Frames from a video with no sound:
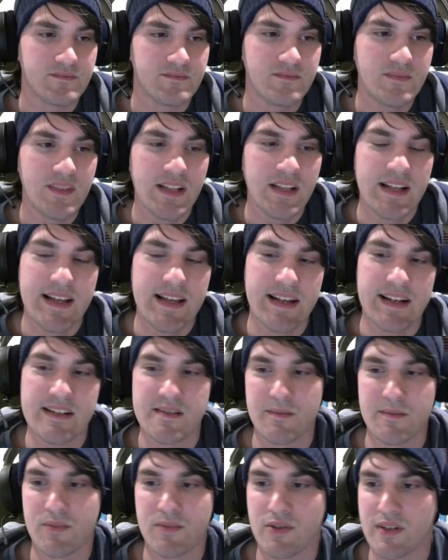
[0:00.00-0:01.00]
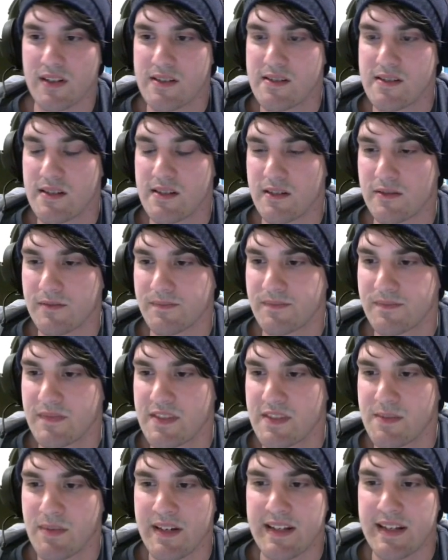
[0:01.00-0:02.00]
AD support, so it's
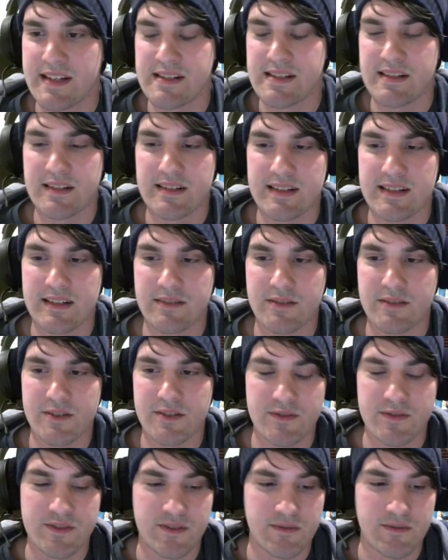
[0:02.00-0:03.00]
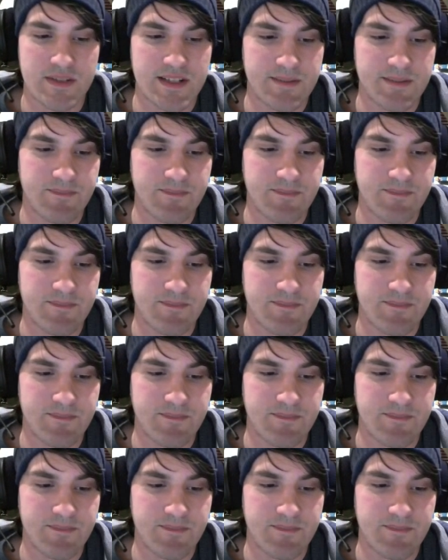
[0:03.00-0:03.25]
pretty easy to tell which roles are what.